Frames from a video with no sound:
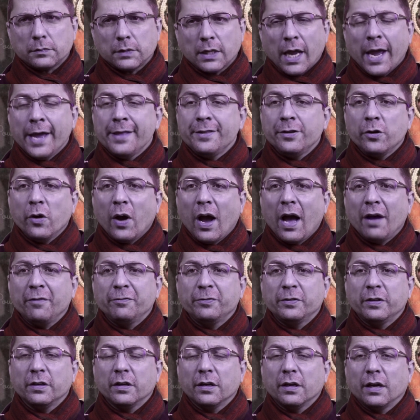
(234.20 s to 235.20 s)
And you
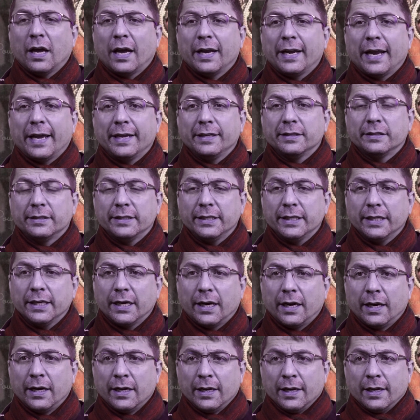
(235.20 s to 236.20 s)
have an
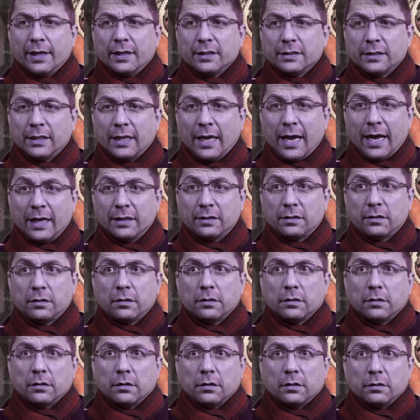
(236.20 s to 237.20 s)
idea that,
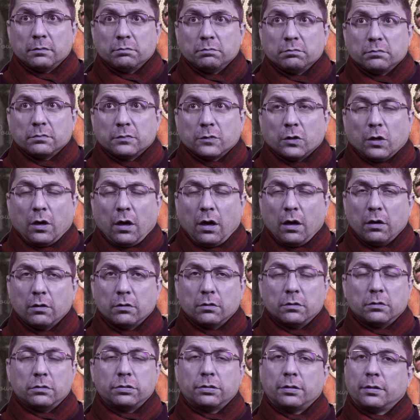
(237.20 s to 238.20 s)

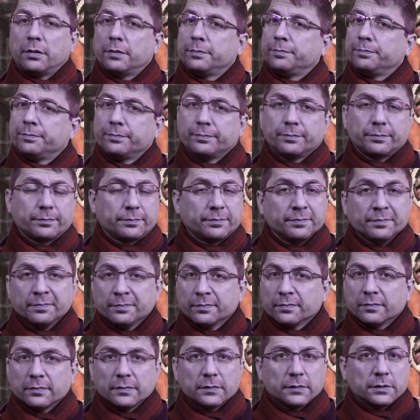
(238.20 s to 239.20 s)
oh,
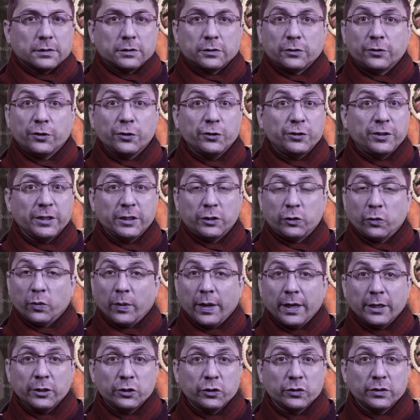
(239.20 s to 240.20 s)
the
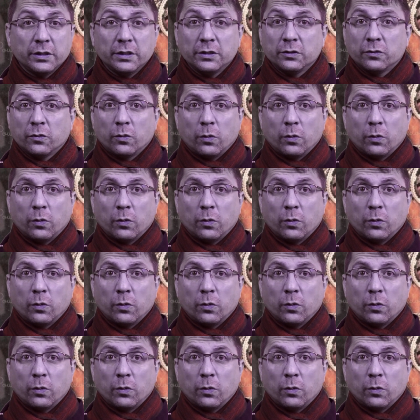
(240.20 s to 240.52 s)
situation in the